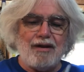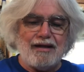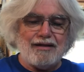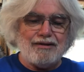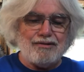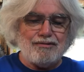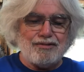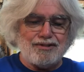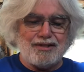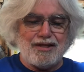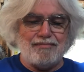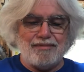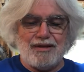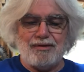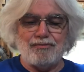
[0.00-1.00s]
I can do the
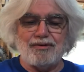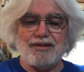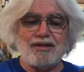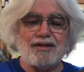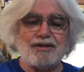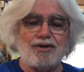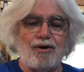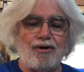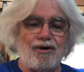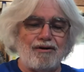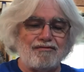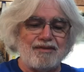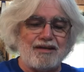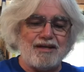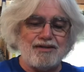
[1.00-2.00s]
same thing with a guitar
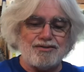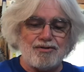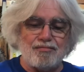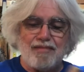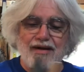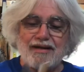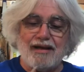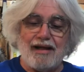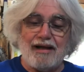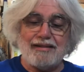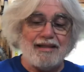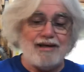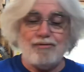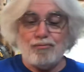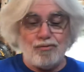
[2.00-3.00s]
if the kits are made like
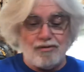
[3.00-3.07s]
that.